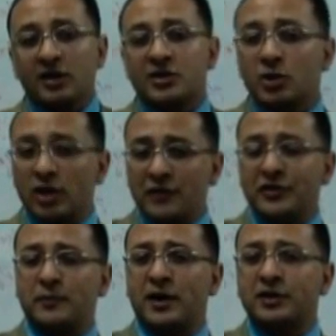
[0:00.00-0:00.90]
So
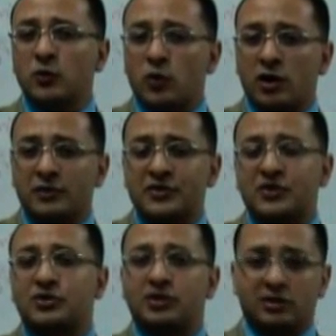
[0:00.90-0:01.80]
everybody
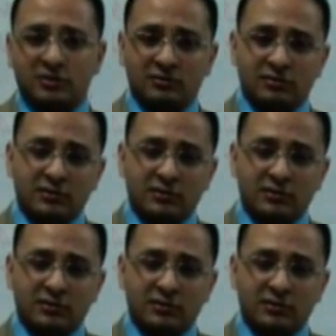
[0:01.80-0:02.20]
wants to know